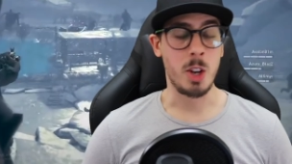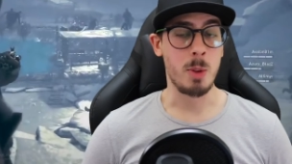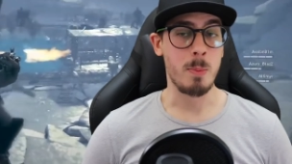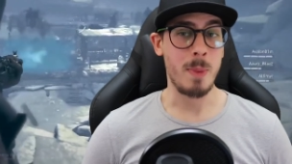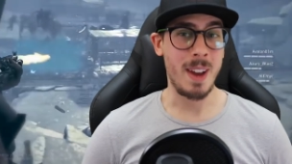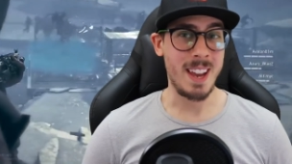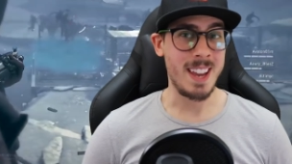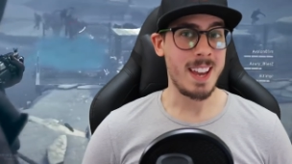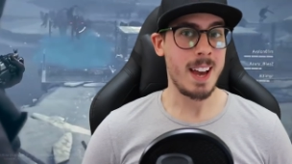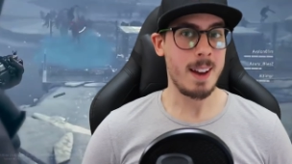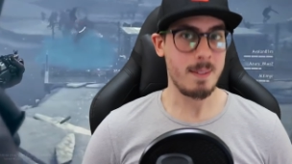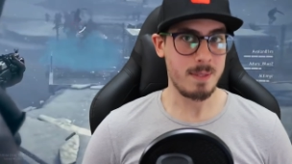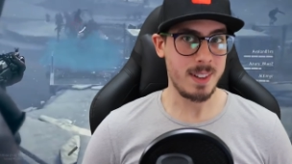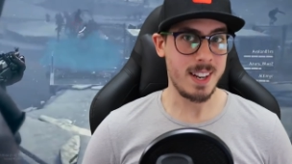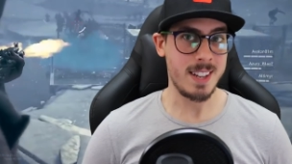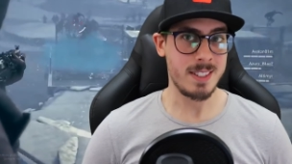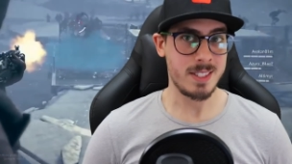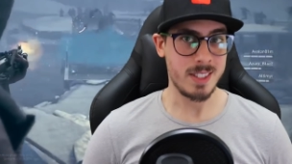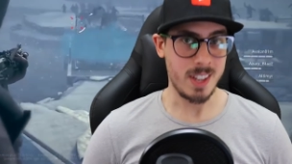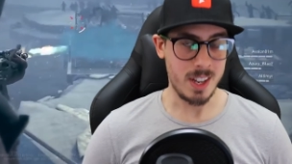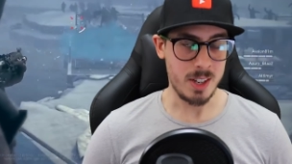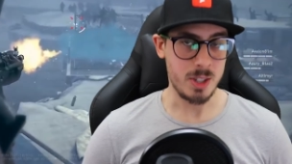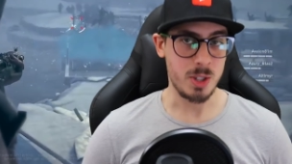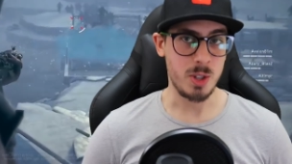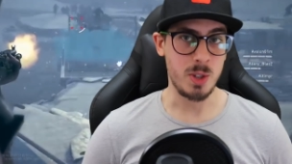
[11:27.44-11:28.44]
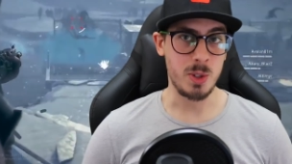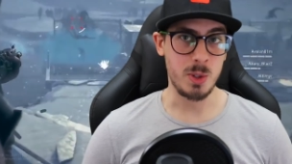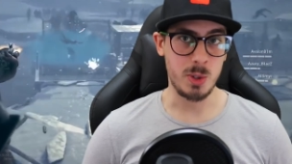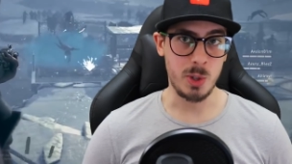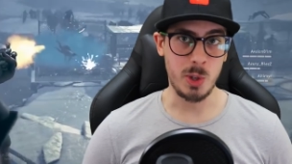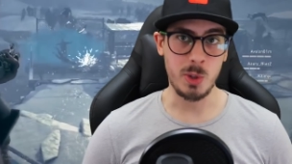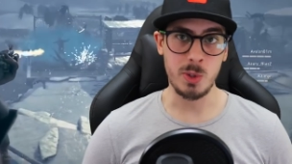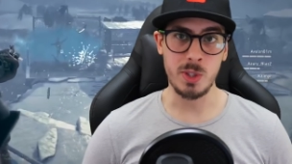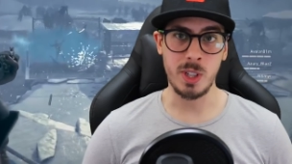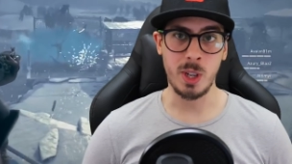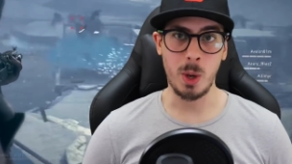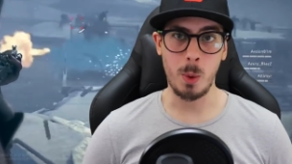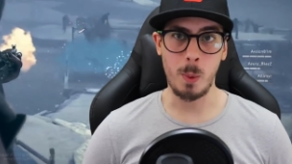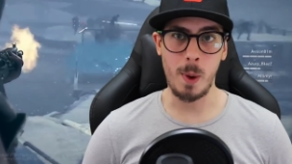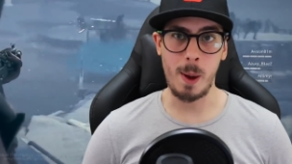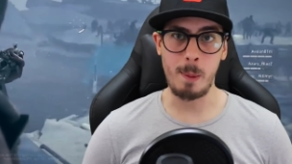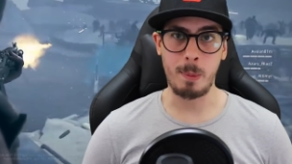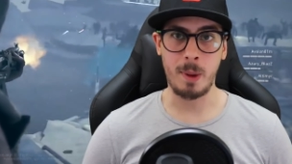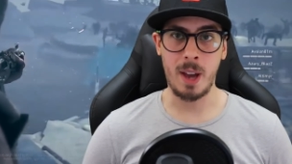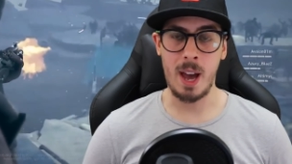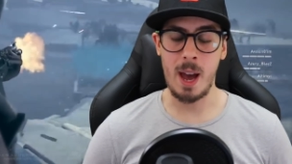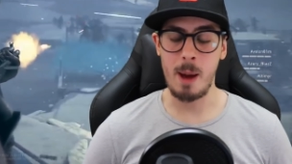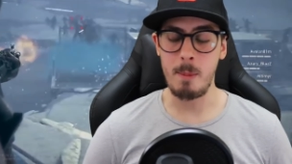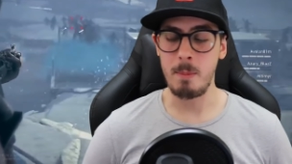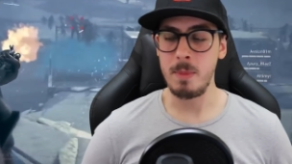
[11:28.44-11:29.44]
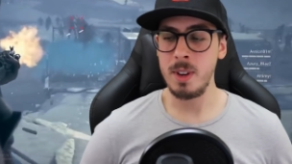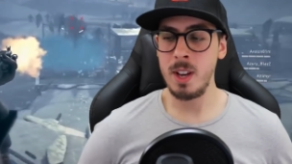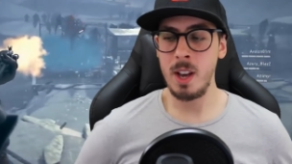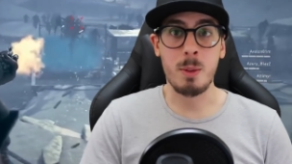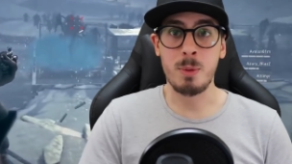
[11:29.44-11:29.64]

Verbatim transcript: then you may have less issues using a webcam.